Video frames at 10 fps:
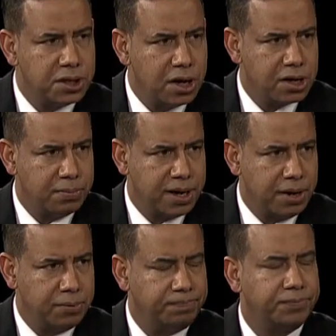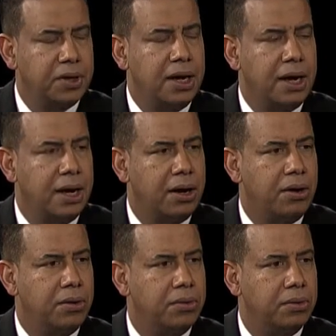talk about
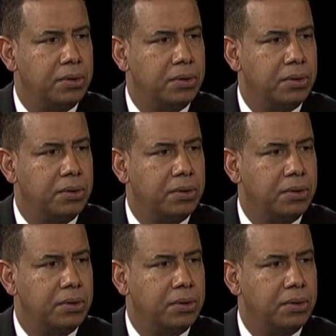how